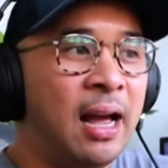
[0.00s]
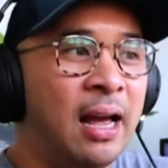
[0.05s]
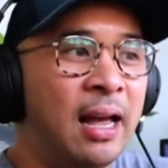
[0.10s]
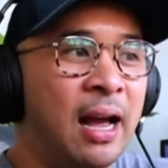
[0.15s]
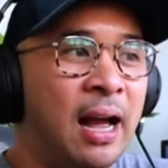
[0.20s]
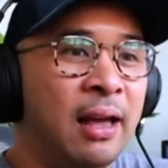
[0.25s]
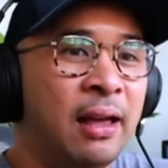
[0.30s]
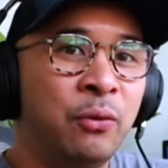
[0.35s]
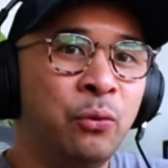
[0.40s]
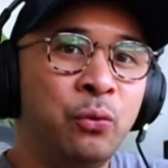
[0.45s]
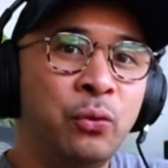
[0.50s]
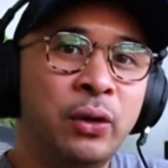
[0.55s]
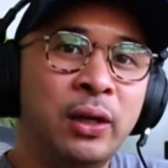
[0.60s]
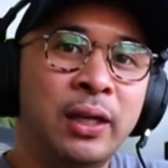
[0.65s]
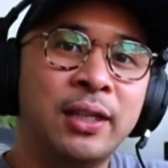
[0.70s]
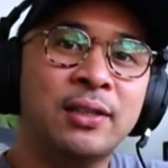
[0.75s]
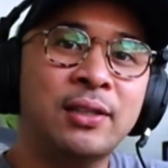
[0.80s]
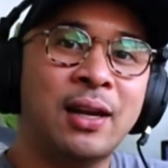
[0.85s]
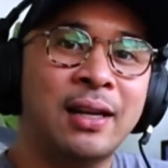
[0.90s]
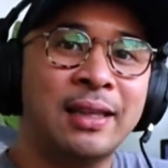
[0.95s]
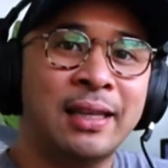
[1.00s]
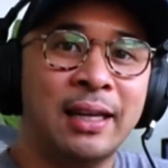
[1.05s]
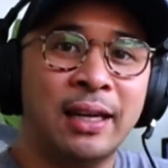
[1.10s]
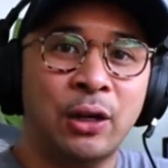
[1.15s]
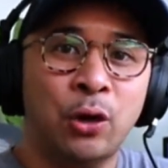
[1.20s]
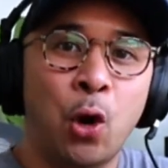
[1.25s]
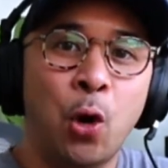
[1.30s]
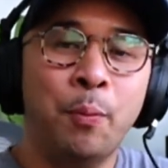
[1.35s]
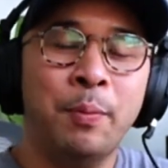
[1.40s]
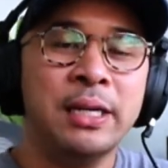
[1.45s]
I really saw that it
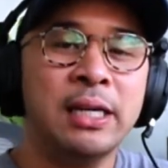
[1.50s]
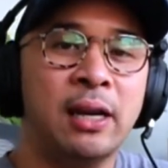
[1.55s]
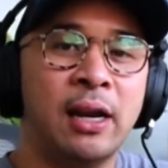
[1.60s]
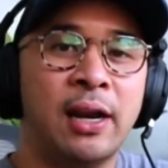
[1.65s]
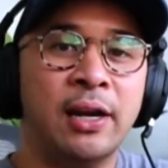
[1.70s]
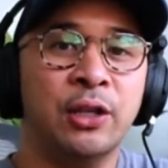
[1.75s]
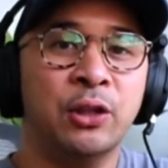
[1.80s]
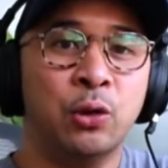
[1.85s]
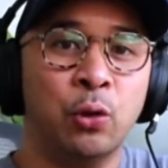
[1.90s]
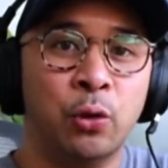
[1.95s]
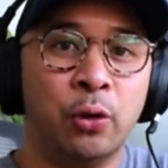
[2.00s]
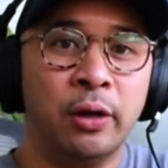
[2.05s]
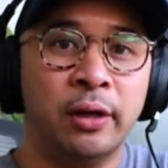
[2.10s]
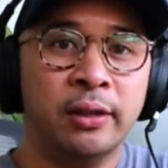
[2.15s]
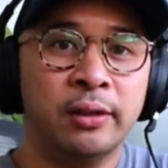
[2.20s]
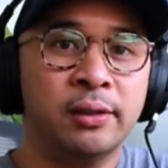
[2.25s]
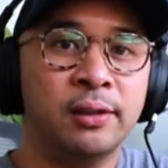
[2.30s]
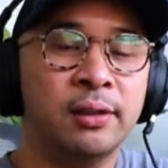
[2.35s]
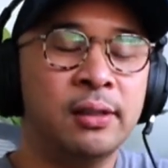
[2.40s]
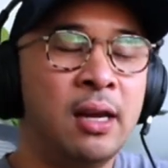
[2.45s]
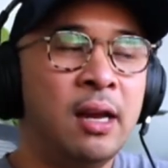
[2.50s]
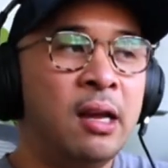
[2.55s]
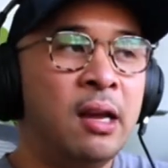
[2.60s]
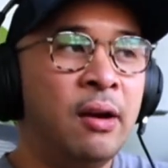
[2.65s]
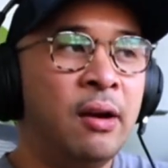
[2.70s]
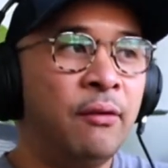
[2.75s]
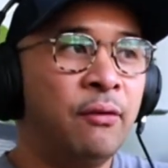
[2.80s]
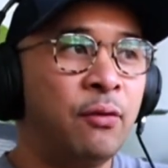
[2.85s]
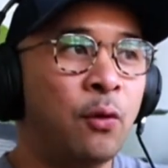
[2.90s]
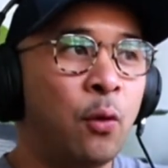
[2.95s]
opened a lot of doors
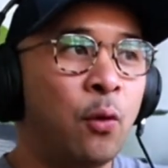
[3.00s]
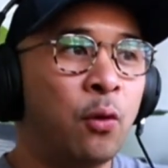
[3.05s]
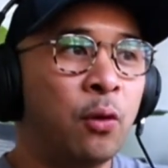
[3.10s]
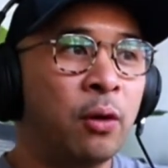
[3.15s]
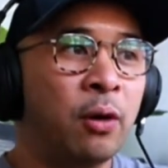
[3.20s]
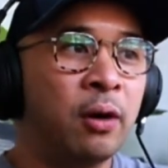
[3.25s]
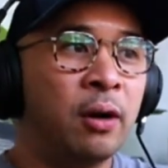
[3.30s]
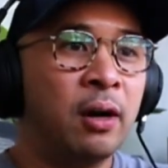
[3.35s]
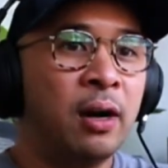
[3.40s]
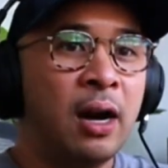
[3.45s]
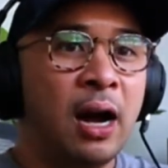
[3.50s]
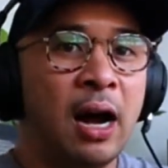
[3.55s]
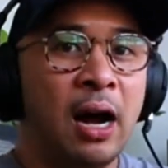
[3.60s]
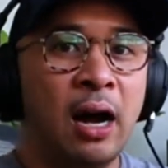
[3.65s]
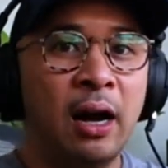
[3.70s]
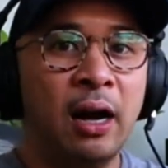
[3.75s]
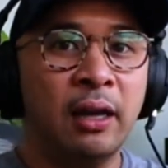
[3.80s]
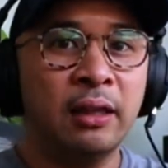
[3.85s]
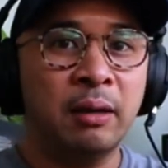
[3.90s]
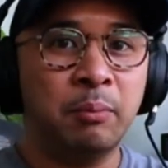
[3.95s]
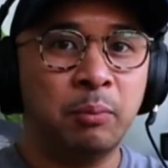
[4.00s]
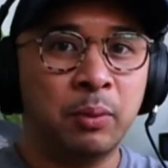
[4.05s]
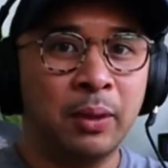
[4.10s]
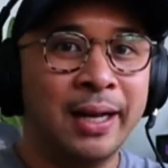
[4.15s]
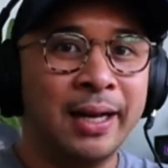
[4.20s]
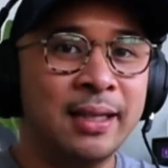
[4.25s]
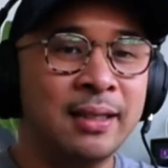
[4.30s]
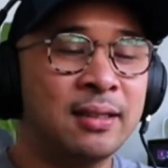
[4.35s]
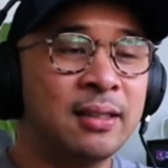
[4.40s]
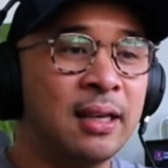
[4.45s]
for the
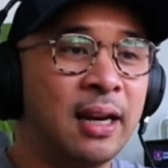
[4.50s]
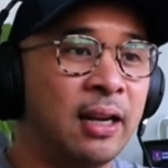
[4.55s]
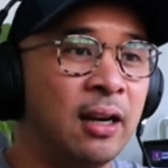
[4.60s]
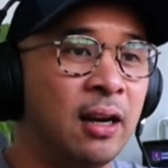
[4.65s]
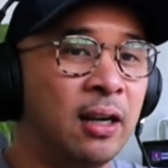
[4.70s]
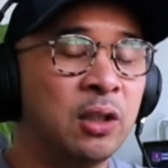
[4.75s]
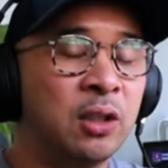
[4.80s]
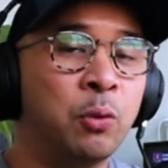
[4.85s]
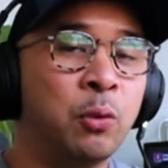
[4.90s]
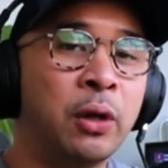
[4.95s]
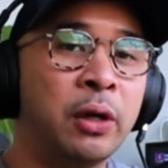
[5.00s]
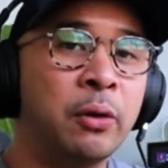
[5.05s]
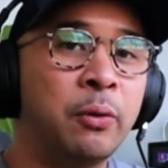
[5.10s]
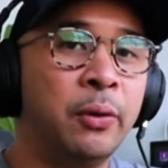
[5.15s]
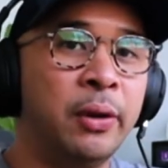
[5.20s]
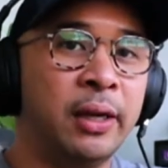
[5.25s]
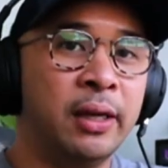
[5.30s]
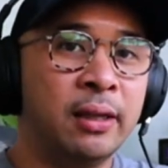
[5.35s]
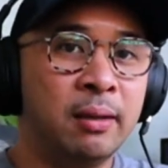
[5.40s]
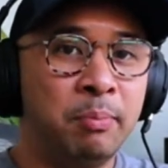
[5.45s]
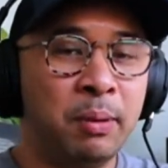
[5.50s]
brands that I got to work with.